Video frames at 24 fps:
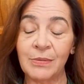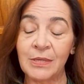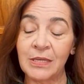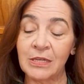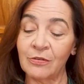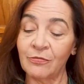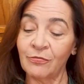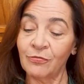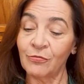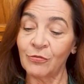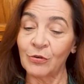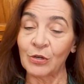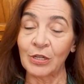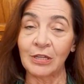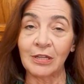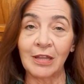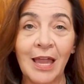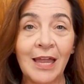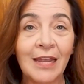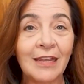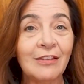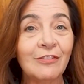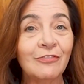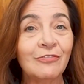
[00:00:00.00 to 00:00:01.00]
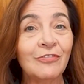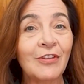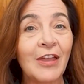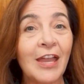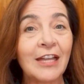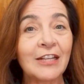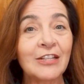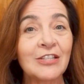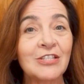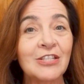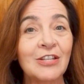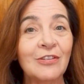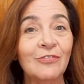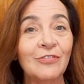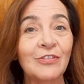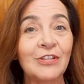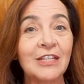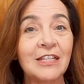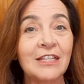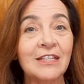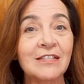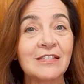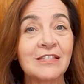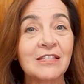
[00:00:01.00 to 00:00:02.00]
be it for life
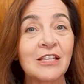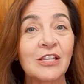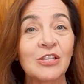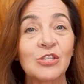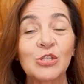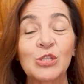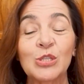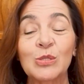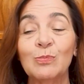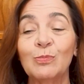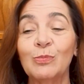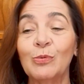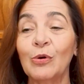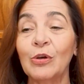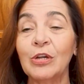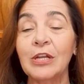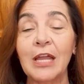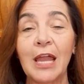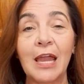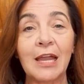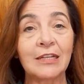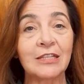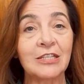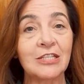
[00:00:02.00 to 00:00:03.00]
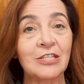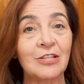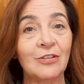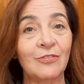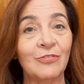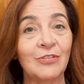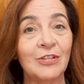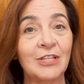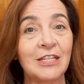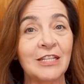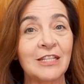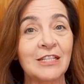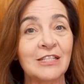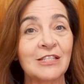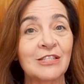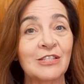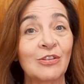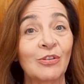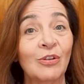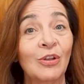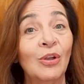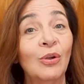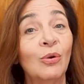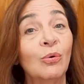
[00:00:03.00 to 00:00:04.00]
activities, sport
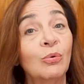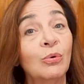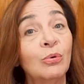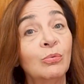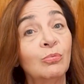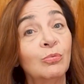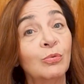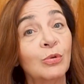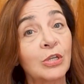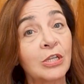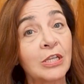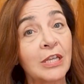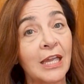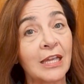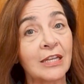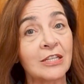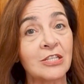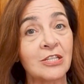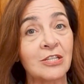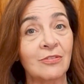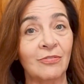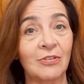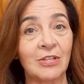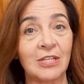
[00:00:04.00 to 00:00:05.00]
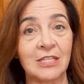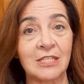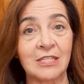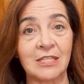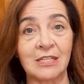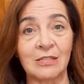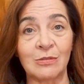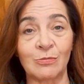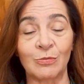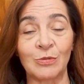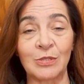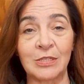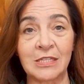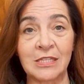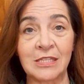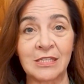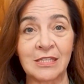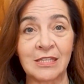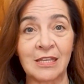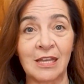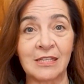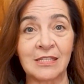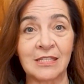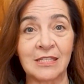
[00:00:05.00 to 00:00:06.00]
activities, or work activities as we're
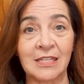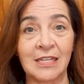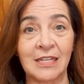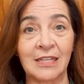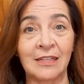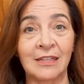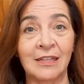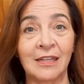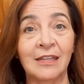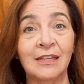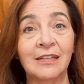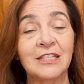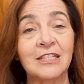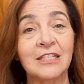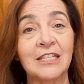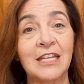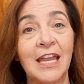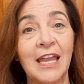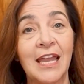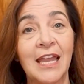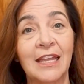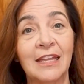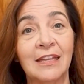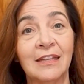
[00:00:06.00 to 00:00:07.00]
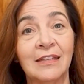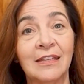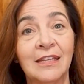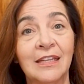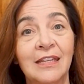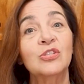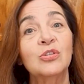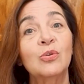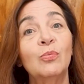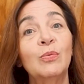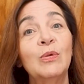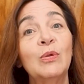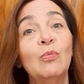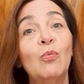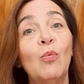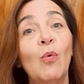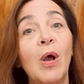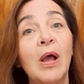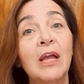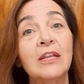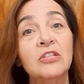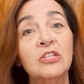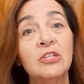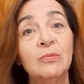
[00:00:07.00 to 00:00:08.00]
discussing today. So we
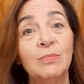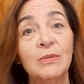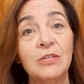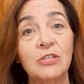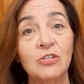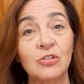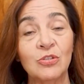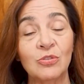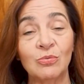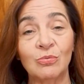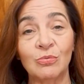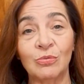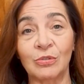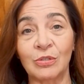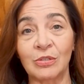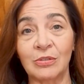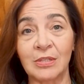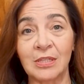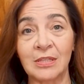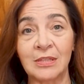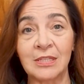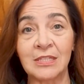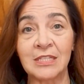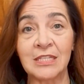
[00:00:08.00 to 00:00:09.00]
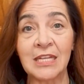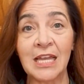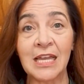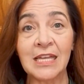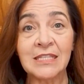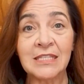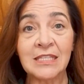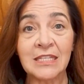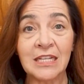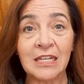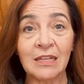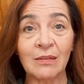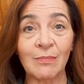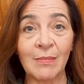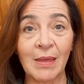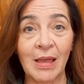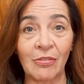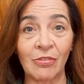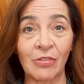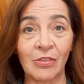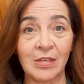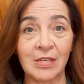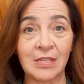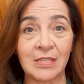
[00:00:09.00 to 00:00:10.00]
want to be sure that the testing
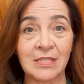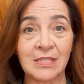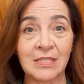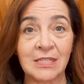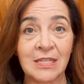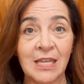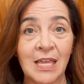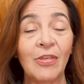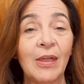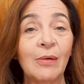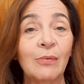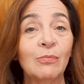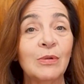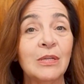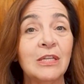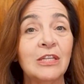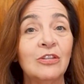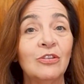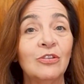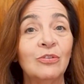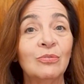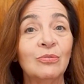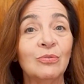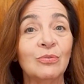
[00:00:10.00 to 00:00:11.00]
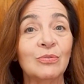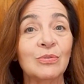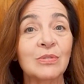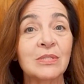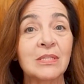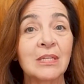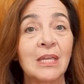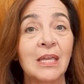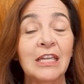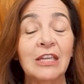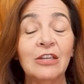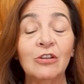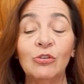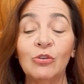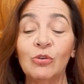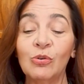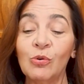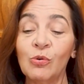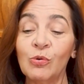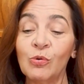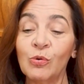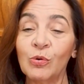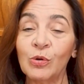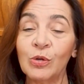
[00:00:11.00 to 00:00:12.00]
methods that we use
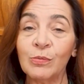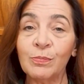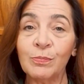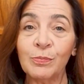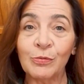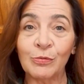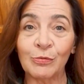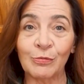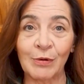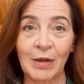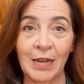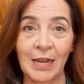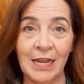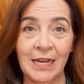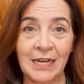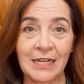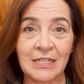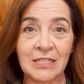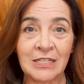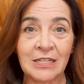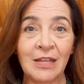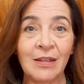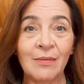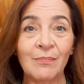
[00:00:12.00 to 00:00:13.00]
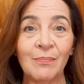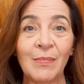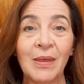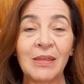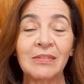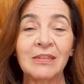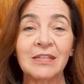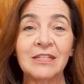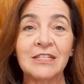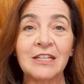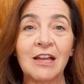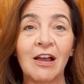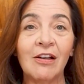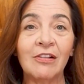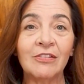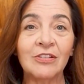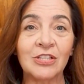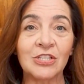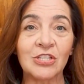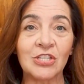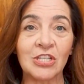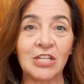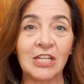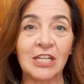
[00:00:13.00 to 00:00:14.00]
incorporate
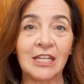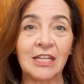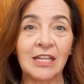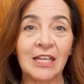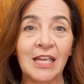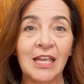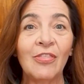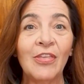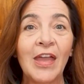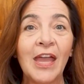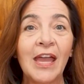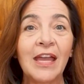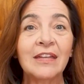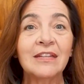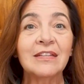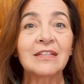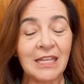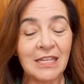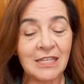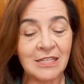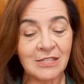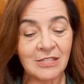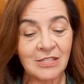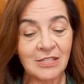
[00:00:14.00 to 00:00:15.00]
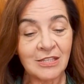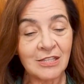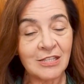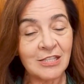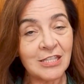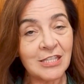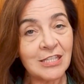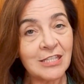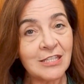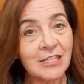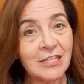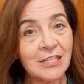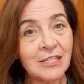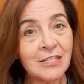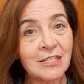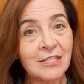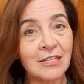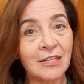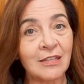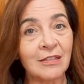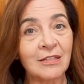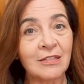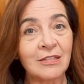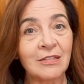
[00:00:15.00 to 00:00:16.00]
methodology that is
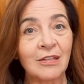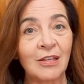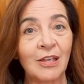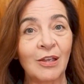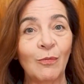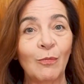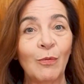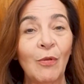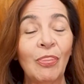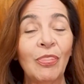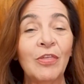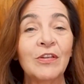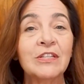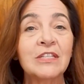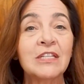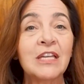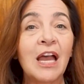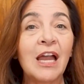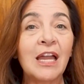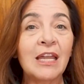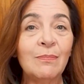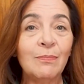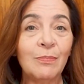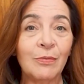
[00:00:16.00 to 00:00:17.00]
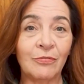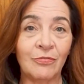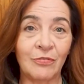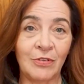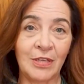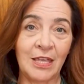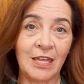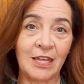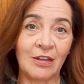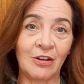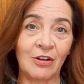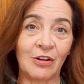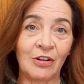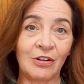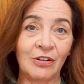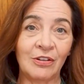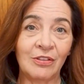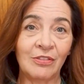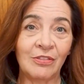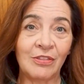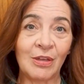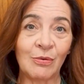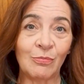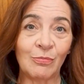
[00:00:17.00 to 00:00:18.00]
consistent with the type of care
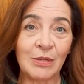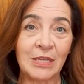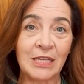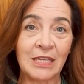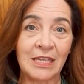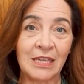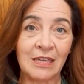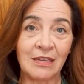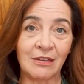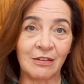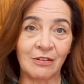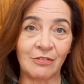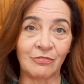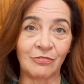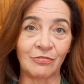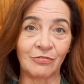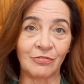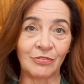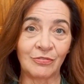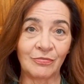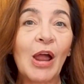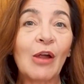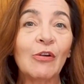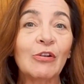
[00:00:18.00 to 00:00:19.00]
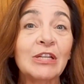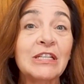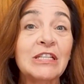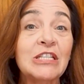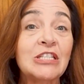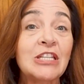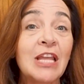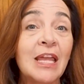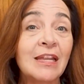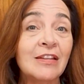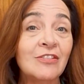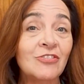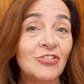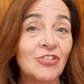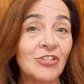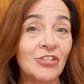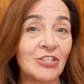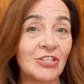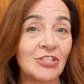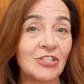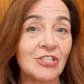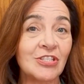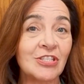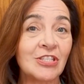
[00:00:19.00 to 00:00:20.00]
that we give. Our
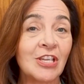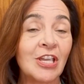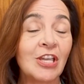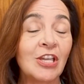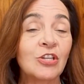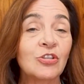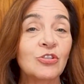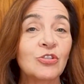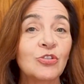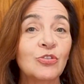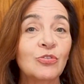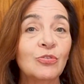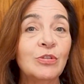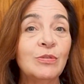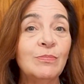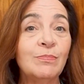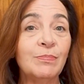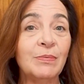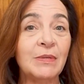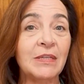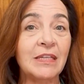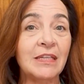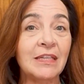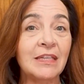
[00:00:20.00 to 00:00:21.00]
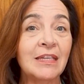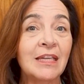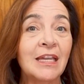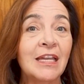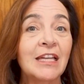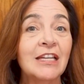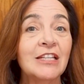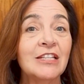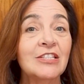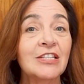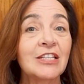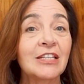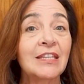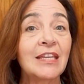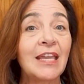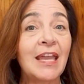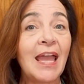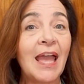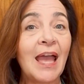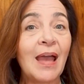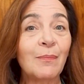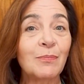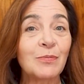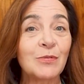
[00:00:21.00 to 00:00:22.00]
intentions should be to
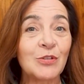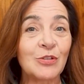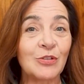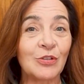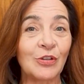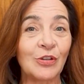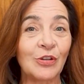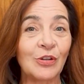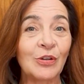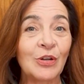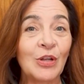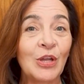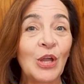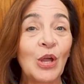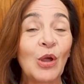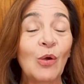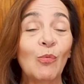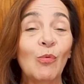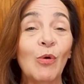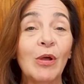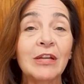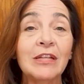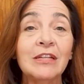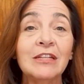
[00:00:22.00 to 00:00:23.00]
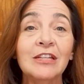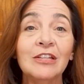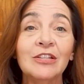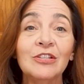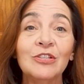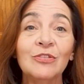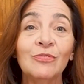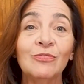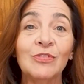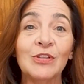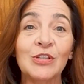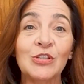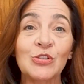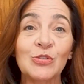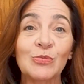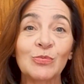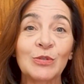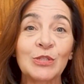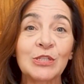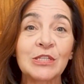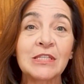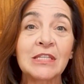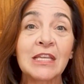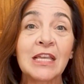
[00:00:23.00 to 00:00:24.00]
capture what an
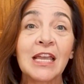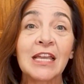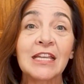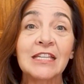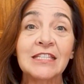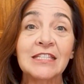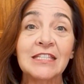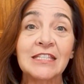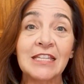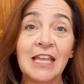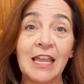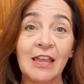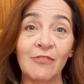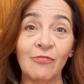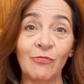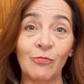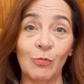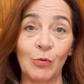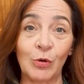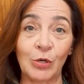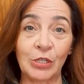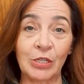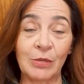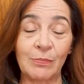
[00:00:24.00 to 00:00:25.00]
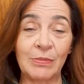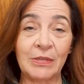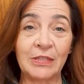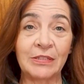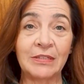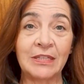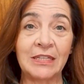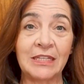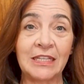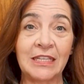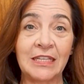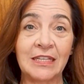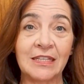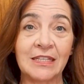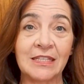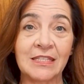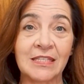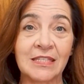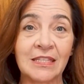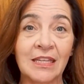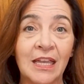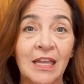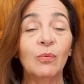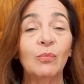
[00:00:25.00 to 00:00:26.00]
individual's safe workability
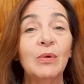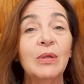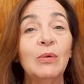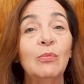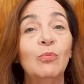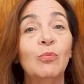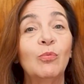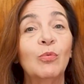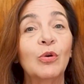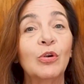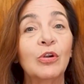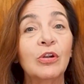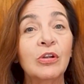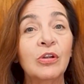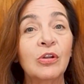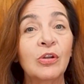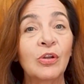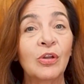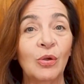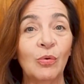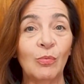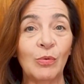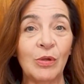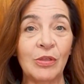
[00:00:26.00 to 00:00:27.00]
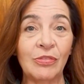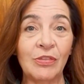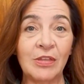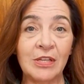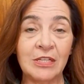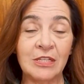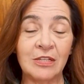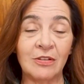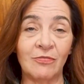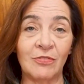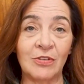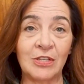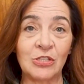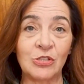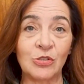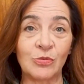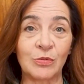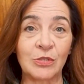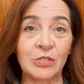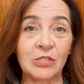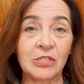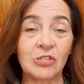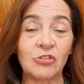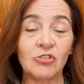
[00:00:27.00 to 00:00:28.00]
is. We work with
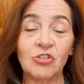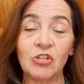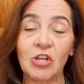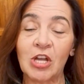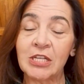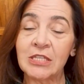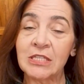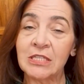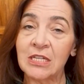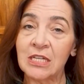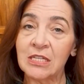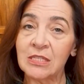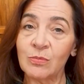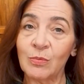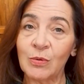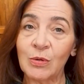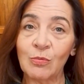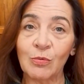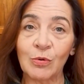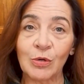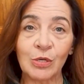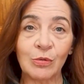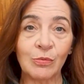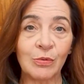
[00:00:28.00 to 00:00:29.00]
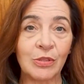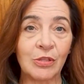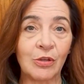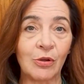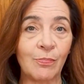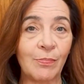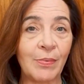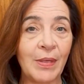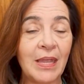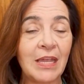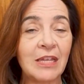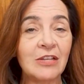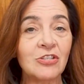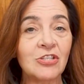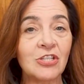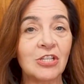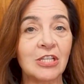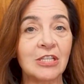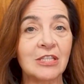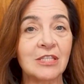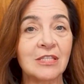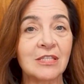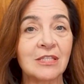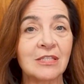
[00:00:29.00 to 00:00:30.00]
individuals just as we work with our
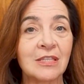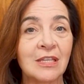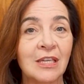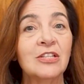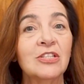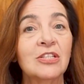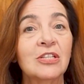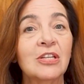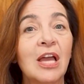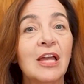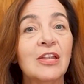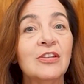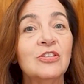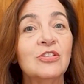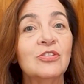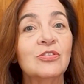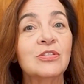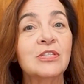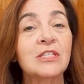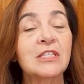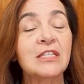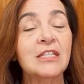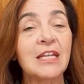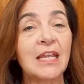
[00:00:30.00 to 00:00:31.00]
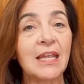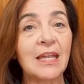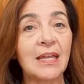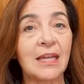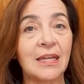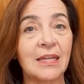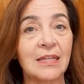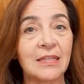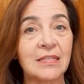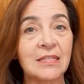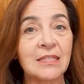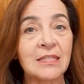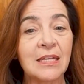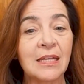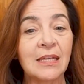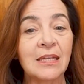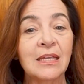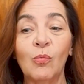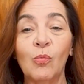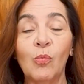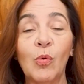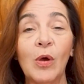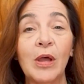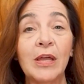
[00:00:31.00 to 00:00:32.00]
patients to understand
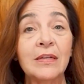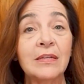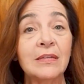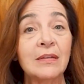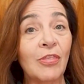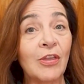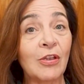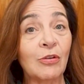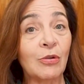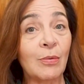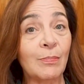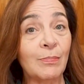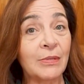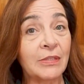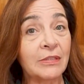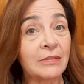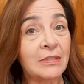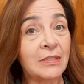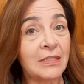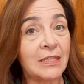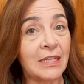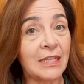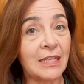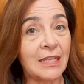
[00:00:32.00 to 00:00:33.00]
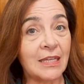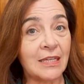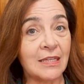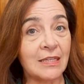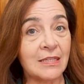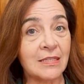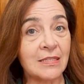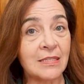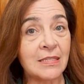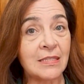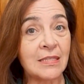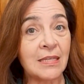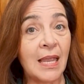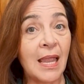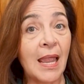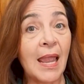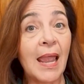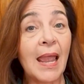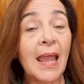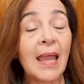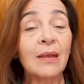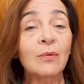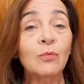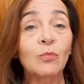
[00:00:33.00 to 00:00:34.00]
what their ability is
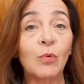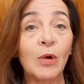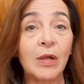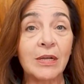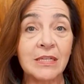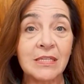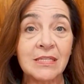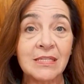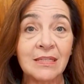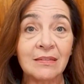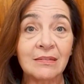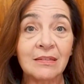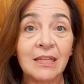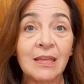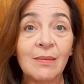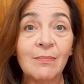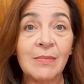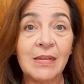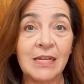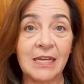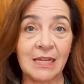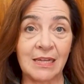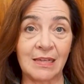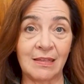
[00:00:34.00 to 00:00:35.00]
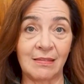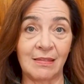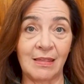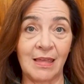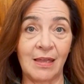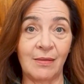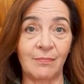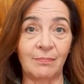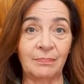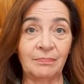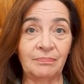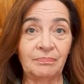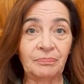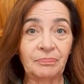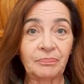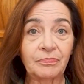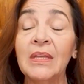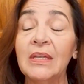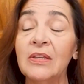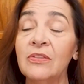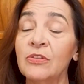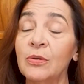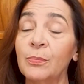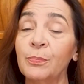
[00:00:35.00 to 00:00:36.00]
and what is limiting them.
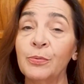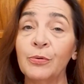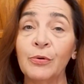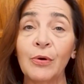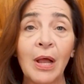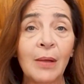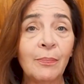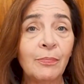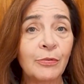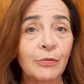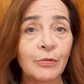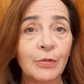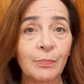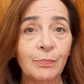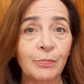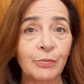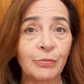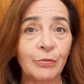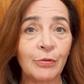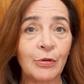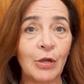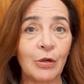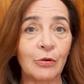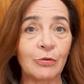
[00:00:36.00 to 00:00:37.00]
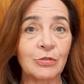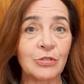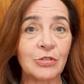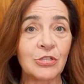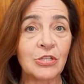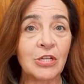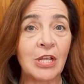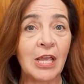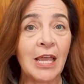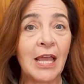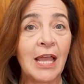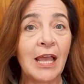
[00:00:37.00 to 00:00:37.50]
In the proper approach,